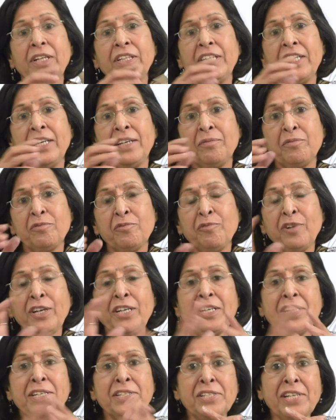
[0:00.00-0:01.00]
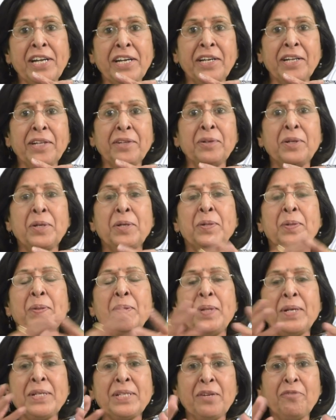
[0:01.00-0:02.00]
the winter set in,
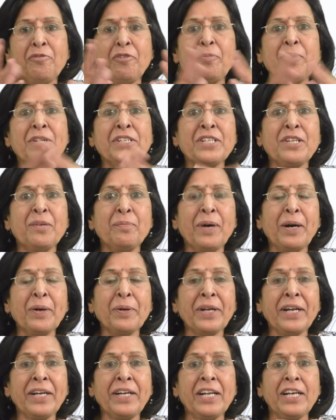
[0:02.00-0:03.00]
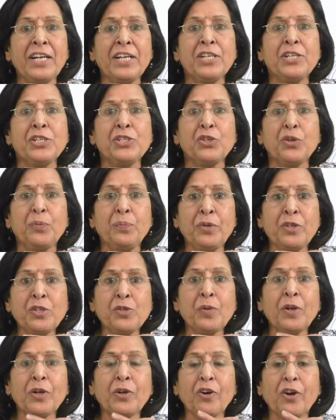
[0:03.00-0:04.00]
there's information about it. So
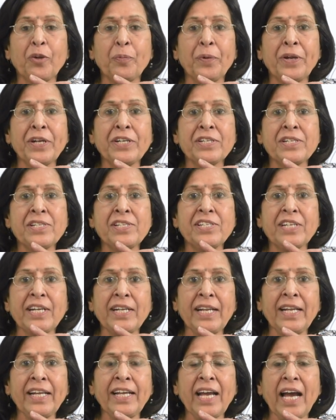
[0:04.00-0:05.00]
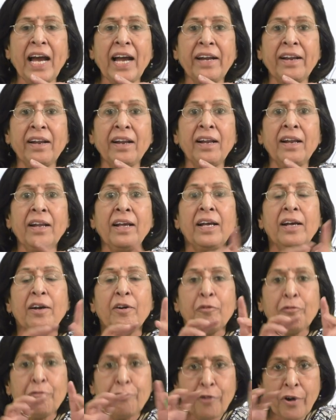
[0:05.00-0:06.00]
municipal corporations generally handle
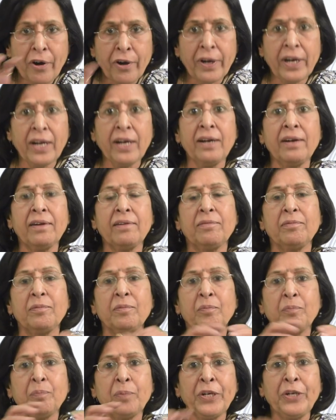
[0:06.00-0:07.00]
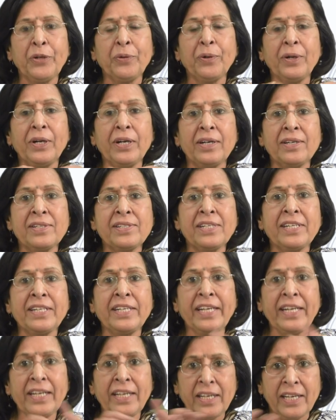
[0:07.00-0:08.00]
for a particular
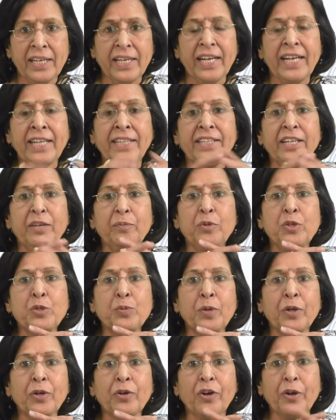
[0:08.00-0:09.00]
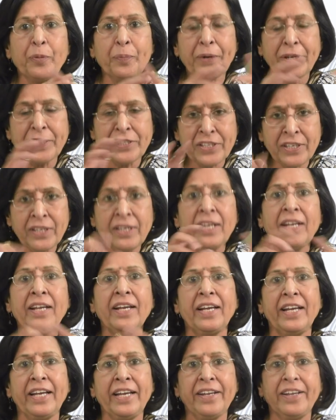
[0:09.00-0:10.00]
city in their municipal corporation
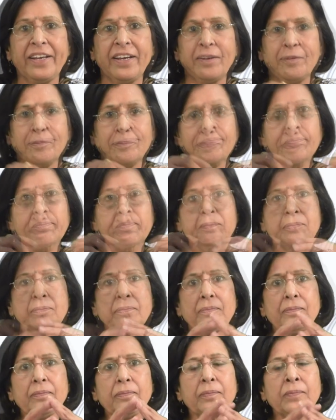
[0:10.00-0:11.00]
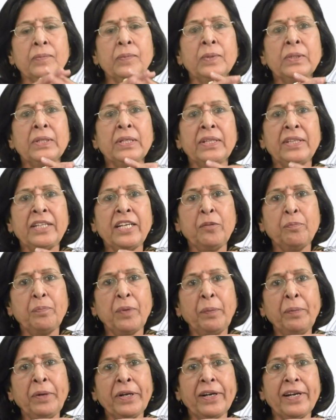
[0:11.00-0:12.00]
area. Then
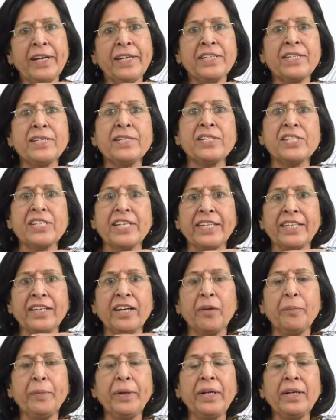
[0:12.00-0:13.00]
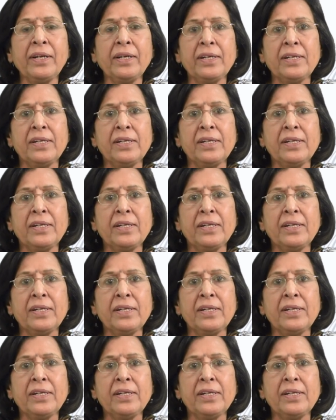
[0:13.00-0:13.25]
public relations, state government.